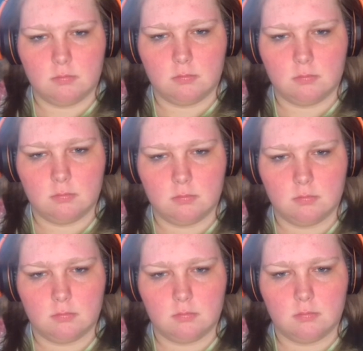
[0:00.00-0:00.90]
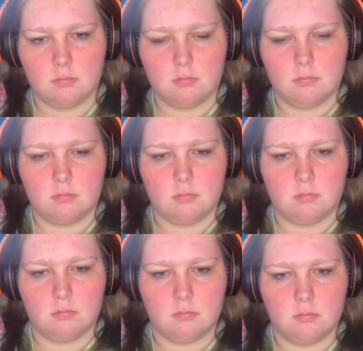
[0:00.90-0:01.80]

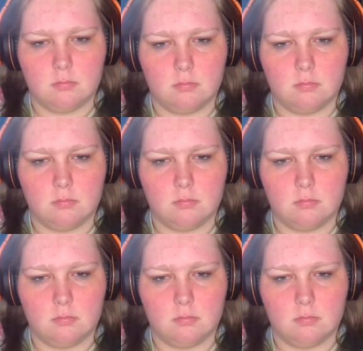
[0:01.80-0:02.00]
(not speaking)